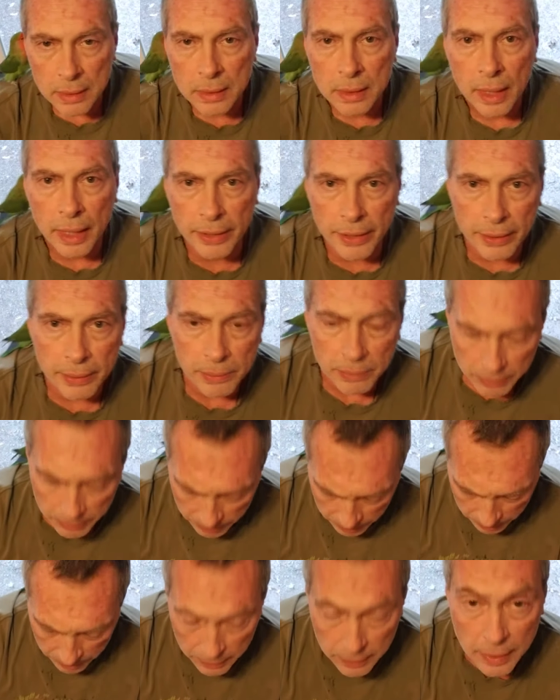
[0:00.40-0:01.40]
Hello,
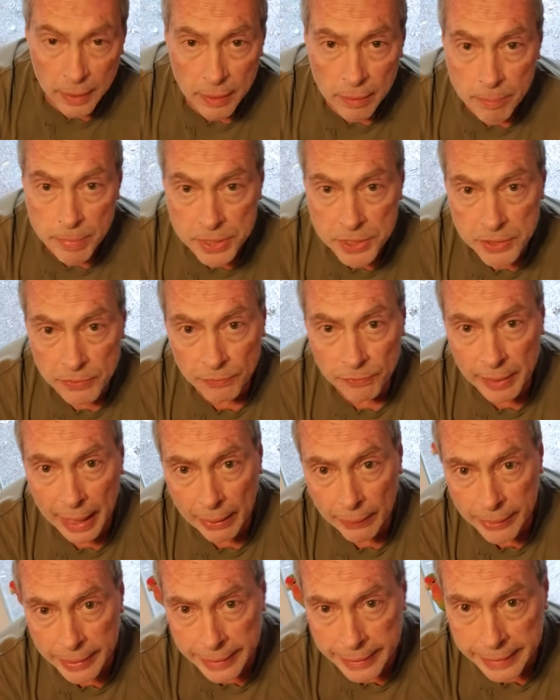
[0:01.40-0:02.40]
Mr.
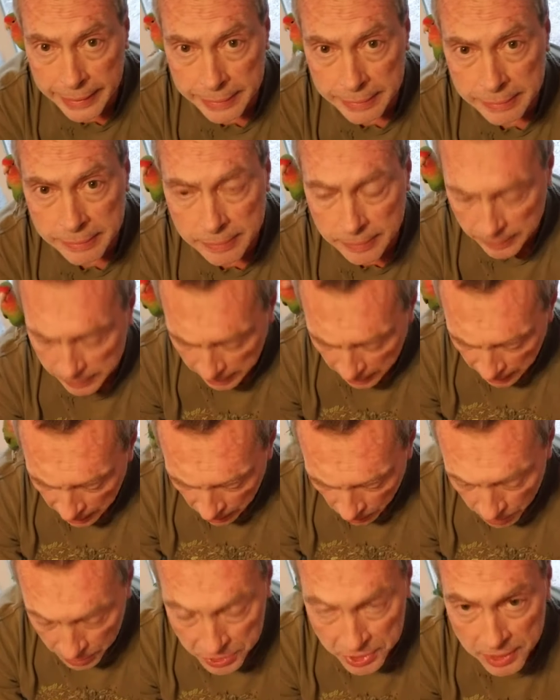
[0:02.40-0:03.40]
Flower here,
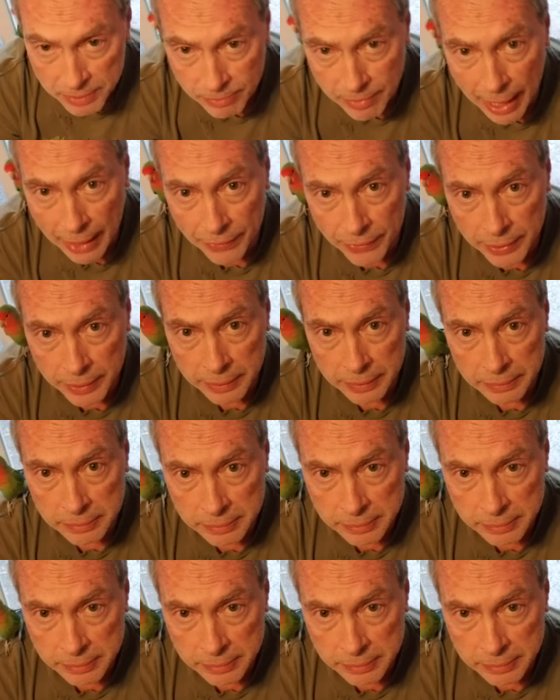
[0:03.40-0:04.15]
with some rather